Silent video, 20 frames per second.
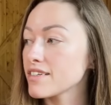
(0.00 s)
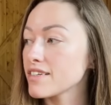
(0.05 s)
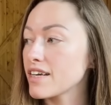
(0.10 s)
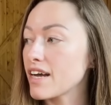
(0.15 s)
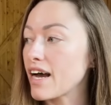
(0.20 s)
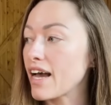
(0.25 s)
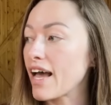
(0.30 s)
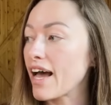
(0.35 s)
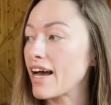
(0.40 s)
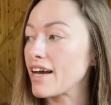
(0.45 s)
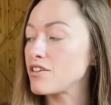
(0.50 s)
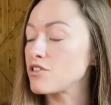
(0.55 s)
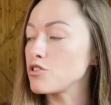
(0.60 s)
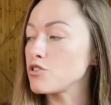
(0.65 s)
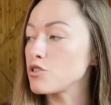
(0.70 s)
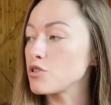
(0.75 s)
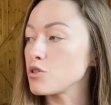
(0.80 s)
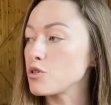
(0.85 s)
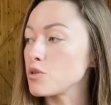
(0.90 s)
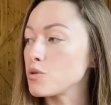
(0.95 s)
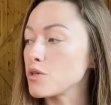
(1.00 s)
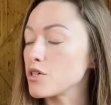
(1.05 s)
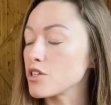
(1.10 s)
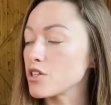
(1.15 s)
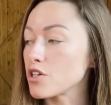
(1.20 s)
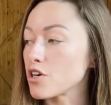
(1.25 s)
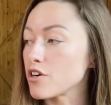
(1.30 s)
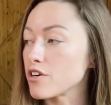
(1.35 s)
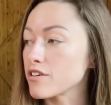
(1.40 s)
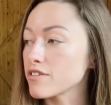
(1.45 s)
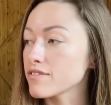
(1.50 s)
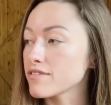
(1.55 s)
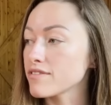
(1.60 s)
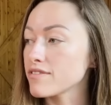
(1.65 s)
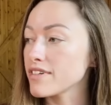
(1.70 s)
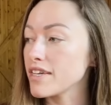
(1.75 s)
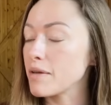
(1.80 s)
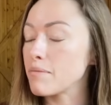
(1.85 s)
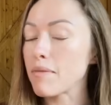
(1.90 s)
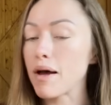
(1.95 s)
I had to learn
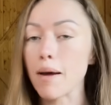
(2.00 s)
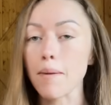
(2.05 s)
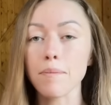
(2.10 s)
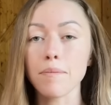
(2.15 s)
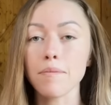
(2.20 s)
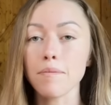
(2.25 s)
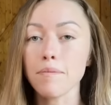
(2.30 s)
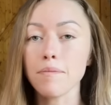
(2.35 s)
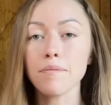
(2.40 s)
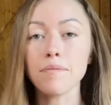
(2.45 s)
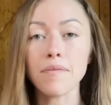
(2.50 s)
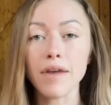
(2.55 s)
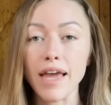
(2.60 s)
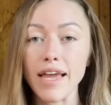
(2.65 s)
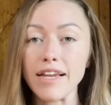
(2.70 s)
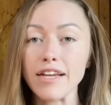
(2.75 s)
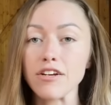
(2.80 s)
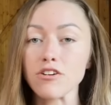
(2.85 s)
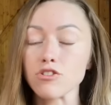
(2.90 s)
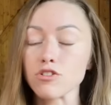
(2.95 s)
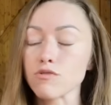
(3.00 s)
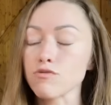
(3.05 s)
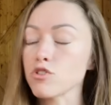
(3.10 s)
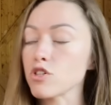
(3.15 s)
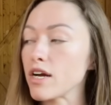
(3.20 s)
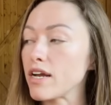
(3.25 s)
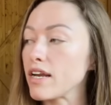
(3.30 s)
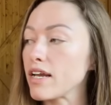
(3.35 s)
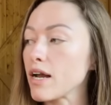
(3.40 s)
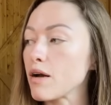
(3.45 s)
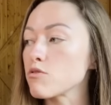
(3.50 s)
in my 8 years of trading.